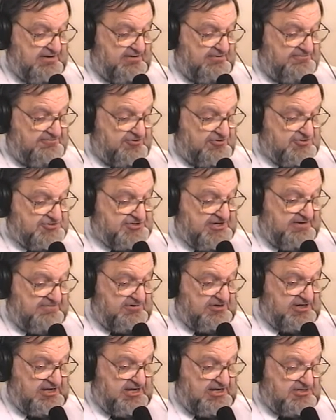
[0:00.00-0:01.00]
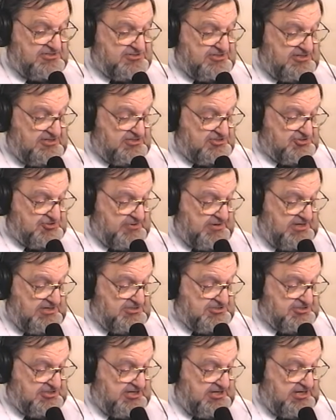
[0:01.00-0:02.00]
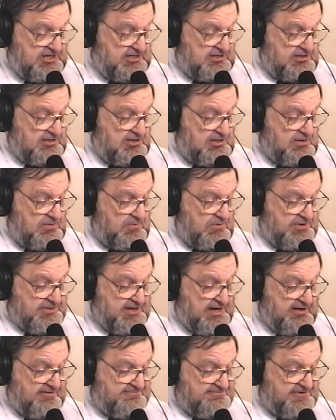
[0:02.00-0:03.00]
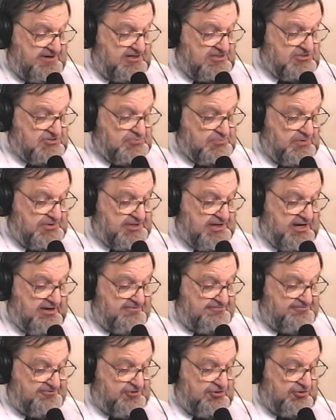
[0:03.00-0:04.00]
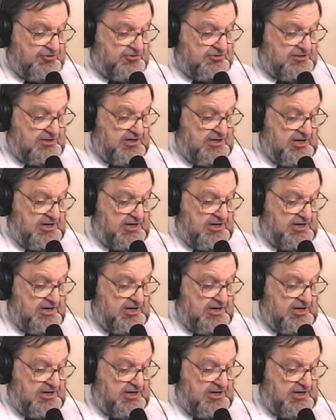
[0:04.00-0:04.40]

for 7 days in a strange city without funds, without food,